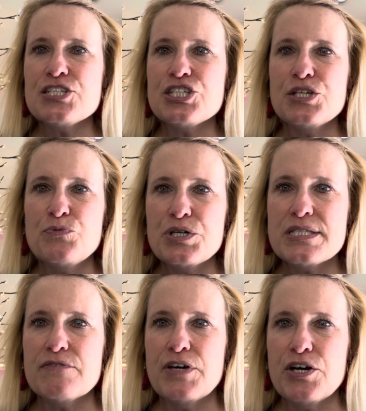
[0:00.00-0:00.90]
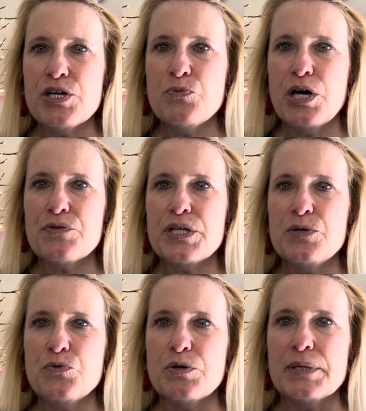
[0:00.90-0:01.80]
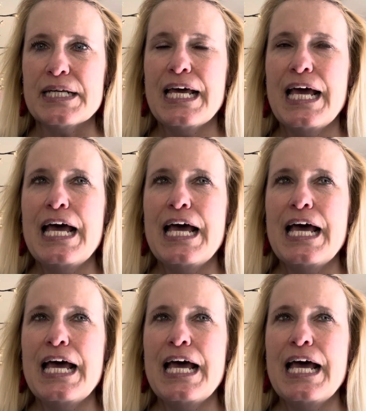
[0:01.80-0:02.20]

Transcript: she was a very wealthy woman,